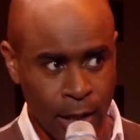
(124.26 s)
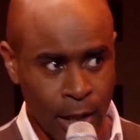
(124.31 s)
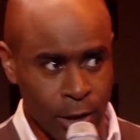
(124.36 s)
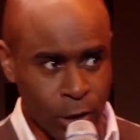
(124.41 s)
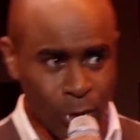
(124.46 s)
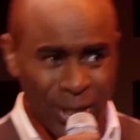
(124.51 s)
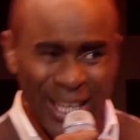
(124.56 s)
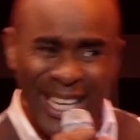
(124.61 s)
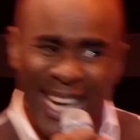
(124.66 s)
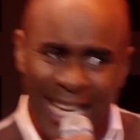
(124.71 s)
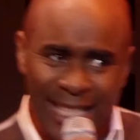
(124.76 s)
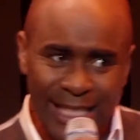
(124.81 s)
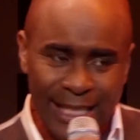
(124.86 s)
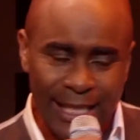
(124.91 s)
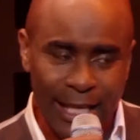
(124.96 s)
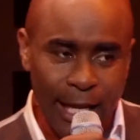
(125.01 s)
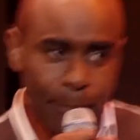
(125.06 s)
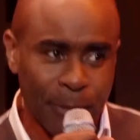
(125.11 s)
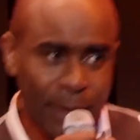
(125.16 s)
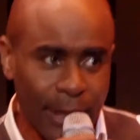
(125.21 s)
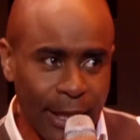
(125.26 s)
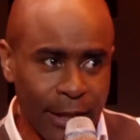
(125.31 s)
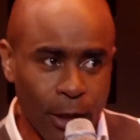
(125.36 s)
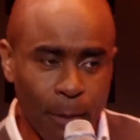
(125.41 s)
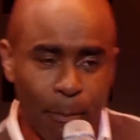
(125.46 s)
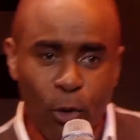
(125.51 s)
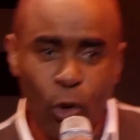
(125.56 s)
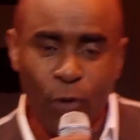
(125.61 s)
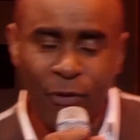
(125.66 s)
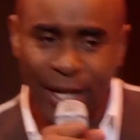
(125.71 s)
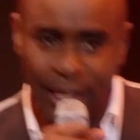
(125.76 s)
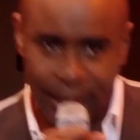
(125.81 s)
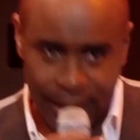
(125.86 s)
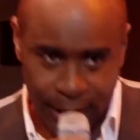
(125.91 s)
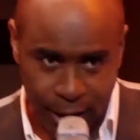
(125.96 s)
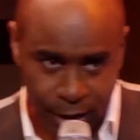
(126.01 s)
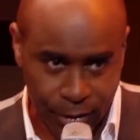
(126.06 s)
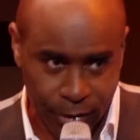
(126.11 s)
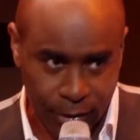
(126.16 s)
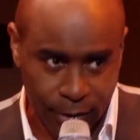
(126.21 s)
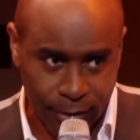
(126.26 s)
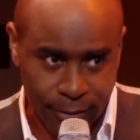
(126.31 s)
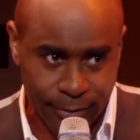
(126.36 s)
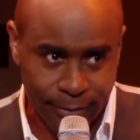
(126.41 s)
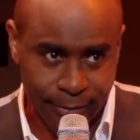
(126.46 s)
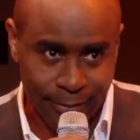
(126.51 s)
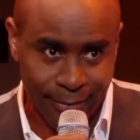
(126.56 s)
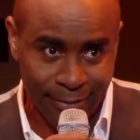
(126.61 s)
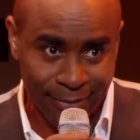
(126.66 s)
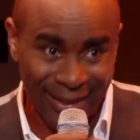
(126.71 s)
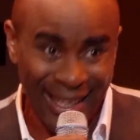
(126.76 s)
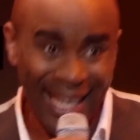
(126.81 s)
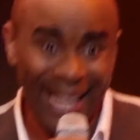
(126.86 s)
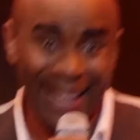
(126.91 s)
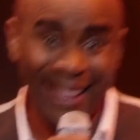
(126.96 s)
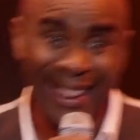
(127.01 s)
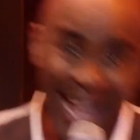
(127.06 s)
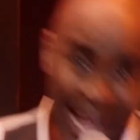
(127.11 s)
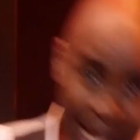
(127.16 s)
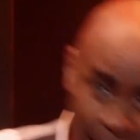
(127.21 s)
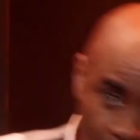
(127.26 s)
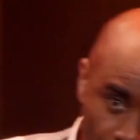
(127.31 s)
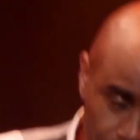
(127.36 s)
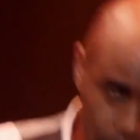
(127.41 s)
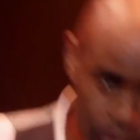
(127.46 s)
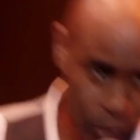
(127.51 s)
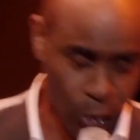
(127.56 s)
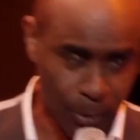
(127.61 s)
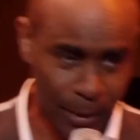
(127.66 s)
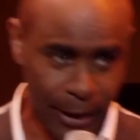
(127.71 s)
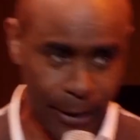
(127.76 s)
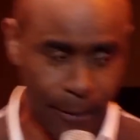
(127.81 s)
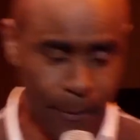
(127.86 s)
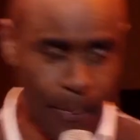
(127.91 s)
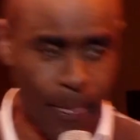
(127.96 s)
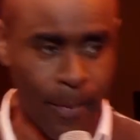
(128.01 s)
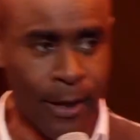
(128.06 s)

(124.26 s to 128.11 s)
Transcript: So then I slept in the movie theater, and they caught on to me.